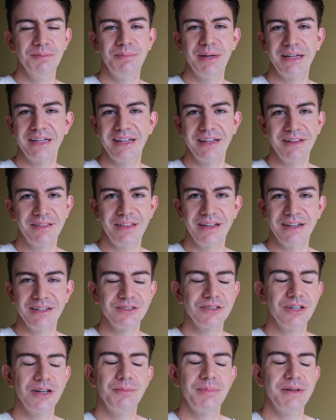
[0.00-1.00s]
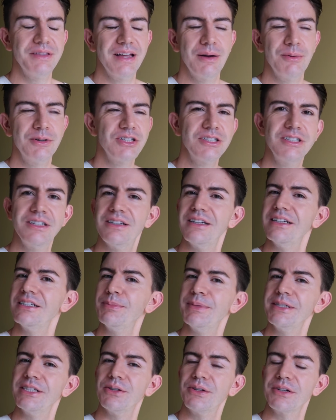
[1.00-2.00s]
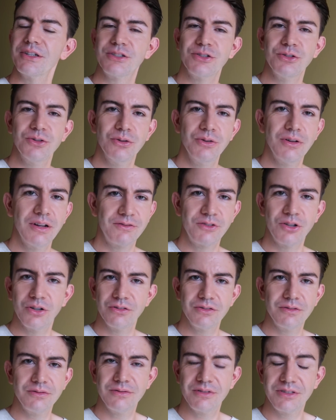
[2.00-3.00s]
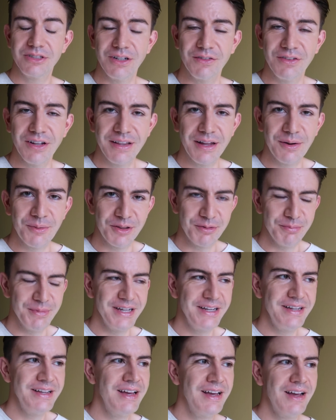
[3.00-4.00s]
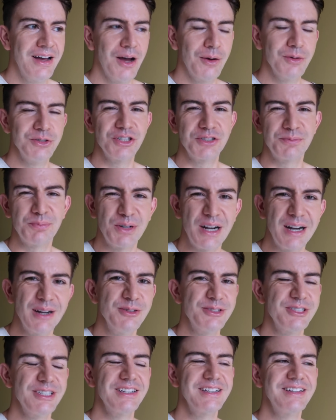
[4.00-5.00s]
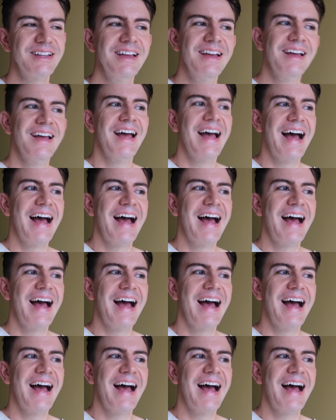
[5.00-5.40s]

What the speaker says: picking things up in there, which I didn't need to be doing at all. I've got stuff like that with me. I was just browsing.